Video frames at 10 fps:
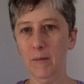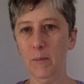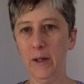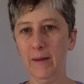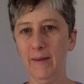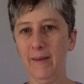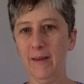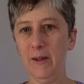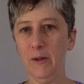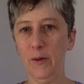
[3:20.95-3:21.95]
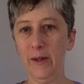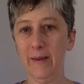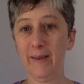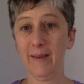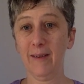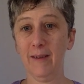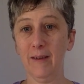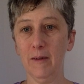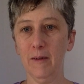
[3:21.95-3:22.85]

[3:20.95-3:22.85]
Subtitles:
but still this,